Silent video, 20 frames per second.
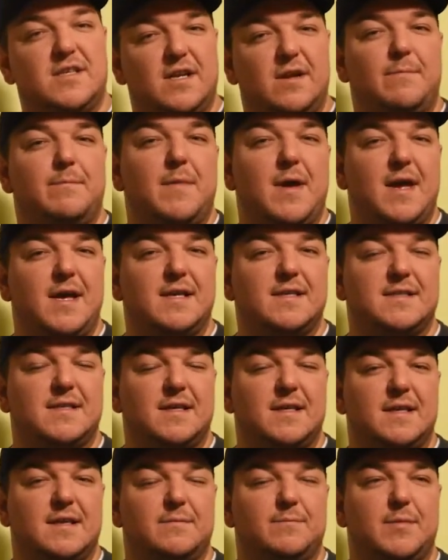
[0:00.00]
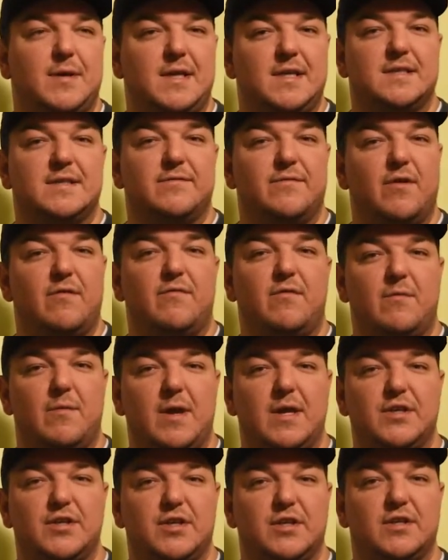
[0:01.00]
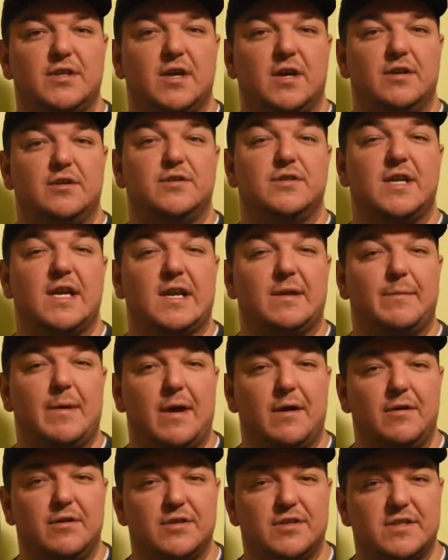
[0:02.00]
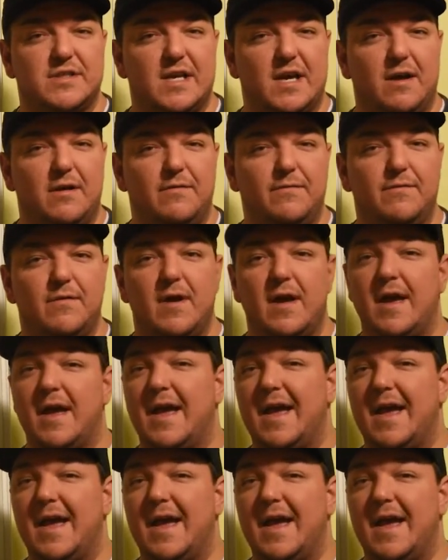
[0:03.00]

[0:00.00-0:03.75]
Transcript: an amazing piece of information to understand about yourself,